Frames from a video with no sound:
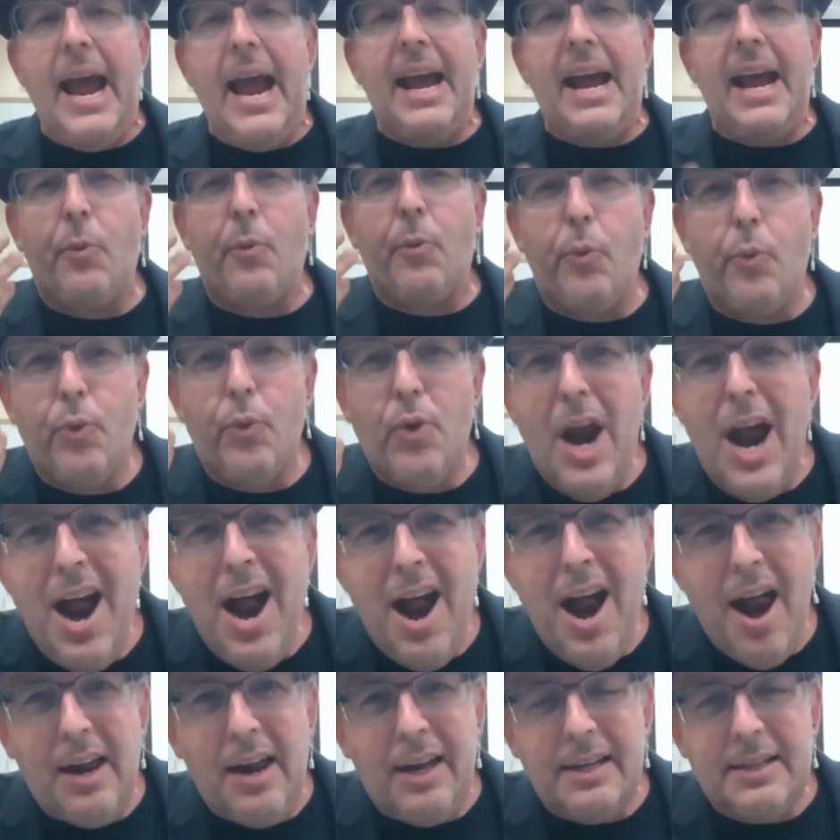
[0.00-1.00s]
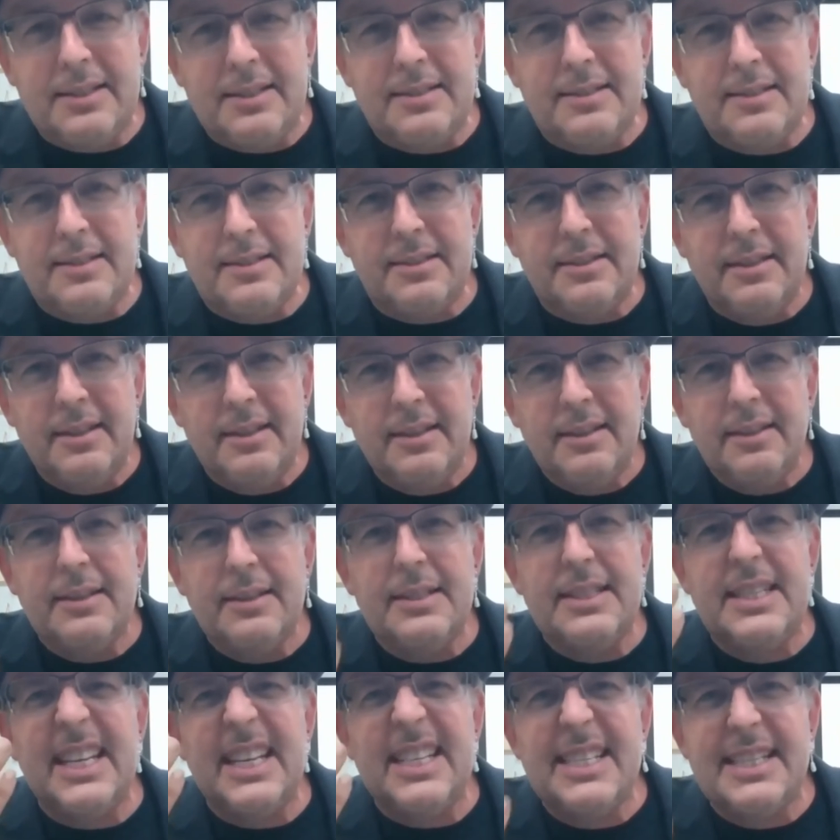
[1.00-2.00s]
And rocks
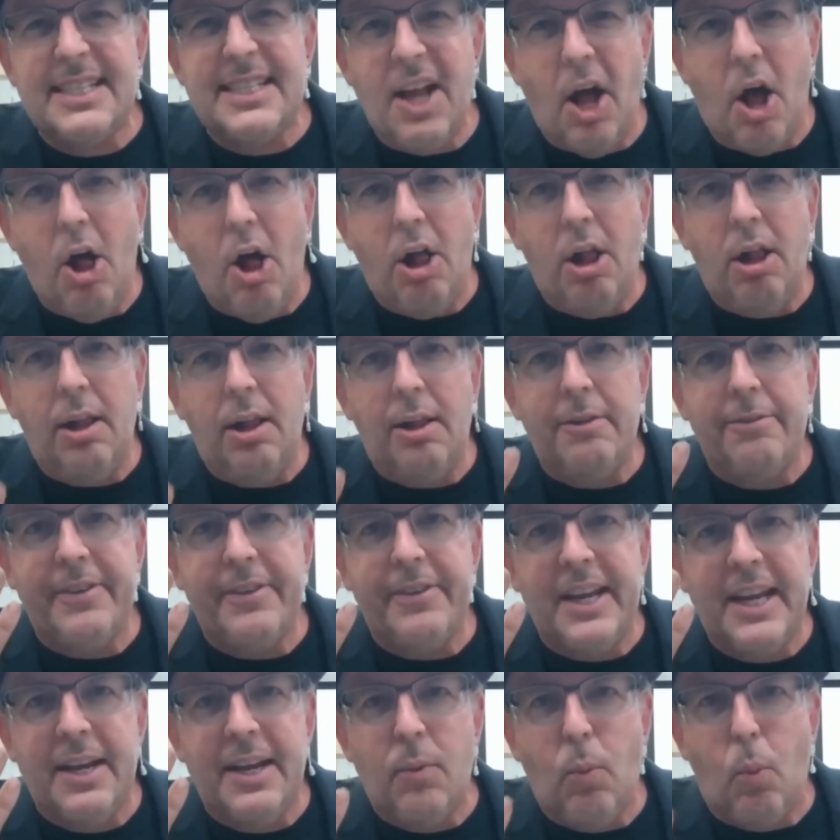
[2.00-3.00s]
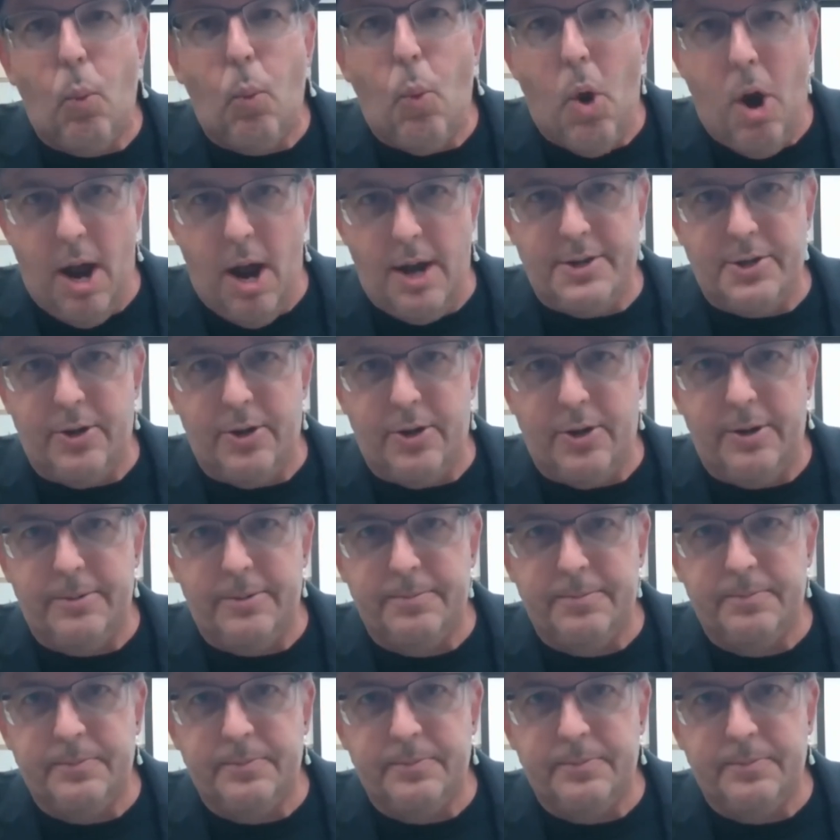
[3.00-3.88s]
dissolve in water.